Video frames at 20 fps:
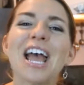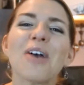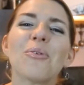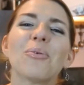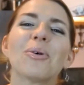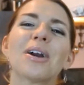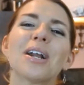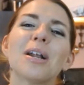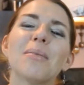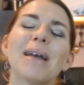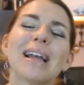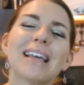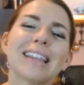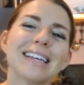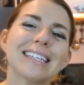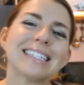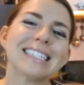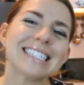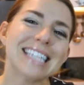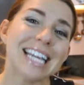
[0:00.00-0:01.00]
We're going to make a
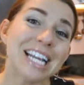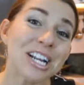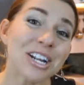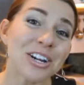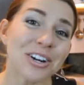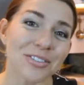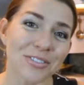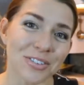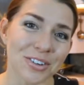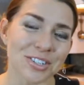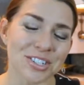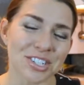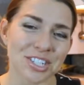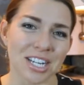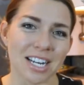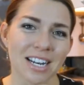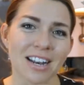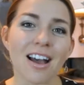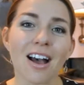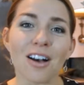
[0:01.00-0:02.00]
skinnier
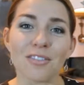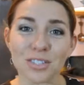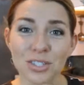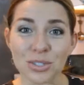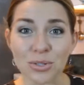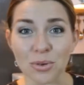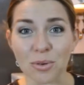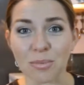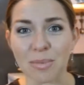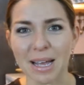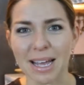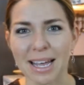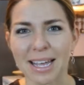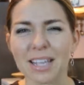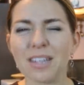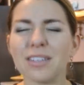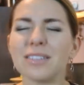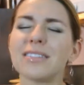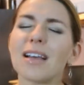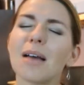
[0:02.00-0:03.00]
version of a sorbet.